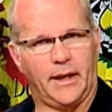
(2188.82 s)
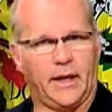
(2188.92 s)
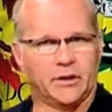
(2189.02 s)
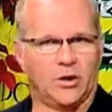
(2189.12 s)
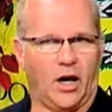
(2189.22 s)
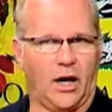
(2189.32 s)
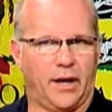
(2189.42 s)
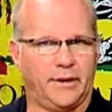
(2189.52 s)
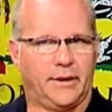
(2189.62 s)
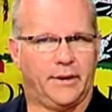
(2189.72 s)
and
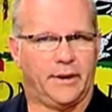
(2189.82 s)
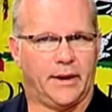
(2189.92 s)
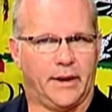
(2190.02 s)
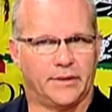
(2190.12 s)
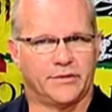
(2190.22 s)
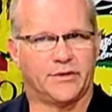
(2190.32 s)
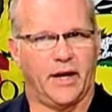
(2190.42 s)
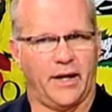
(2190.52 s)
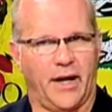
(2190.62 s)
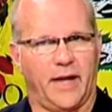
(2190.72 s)
gone and
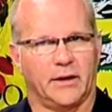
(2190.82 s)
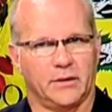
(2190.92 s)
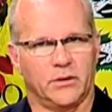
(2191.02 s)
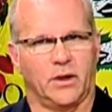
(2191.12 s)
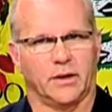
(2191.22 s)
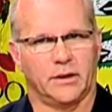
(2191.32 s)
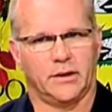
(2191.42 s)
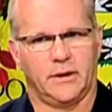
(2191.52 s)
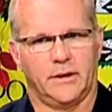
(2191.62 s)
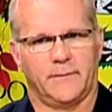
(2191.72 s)
said, hey, look,
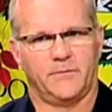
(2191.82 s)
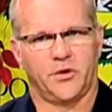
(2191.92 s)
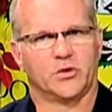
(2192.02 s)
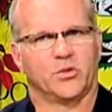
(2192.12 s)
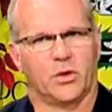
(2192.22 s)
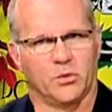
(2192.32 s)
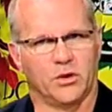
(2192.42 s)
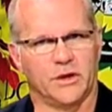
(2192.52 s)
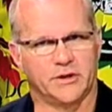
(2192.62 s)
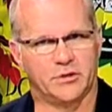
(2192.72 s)
here's what
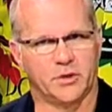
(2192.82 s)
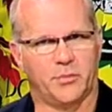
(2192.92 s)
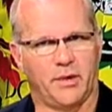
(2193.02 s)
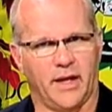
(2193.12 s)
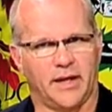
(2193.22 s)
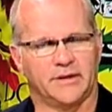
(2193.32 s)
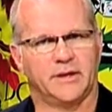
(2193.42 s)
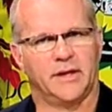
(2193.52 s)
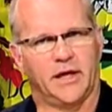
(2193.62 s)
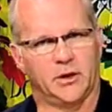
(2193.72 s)
really took place,
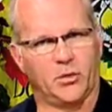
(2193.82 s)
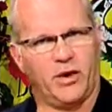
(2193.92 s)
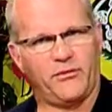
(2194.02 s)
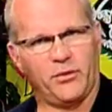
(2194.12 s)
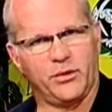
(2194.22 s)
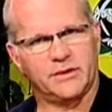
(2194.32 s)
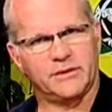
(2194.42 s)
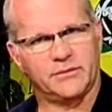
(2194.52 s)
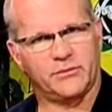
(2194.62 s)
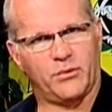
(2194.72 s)
and the
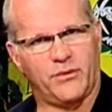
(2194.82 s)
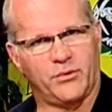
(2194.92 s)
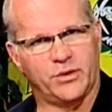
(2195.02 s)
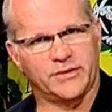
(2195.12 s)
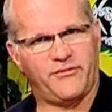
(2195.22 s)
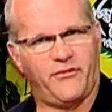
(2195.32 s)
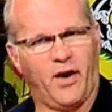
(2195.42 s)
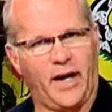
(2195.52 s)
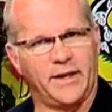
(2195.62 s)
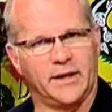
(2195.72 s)
referee's, referee's
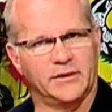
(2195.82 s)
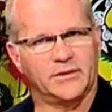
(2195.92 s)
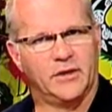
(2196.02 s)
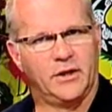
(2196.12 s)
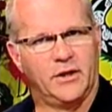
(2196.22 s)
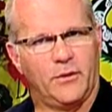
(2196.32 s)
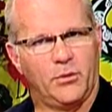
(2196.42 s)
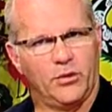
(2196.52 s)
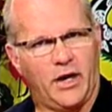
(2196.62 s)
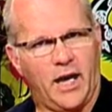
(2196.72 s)
findings
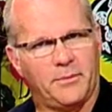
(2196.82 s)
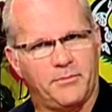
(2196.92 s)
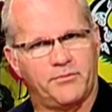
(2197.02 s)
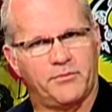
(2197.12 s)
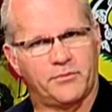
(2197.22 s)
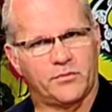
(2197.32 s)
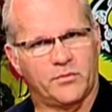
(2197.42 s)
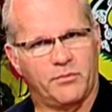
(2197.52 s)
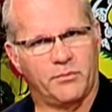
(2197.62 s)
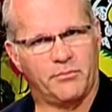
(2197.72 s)
were not
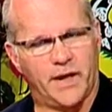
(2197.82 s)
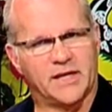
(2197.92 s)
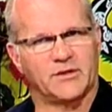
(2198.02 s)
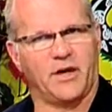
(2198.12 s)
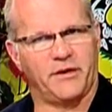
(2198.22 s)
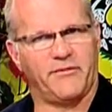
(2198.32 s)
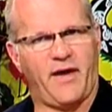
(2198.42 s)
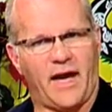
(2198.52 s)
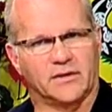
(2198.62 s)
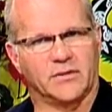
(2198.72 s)
based on the
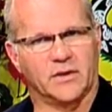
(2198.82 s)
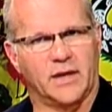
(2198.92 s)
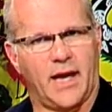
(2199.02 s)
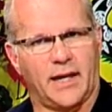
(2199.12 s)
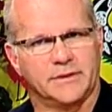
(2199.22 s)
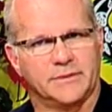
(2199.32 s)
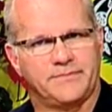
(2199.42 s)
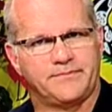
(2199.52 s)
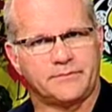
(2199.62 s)
facts of the case.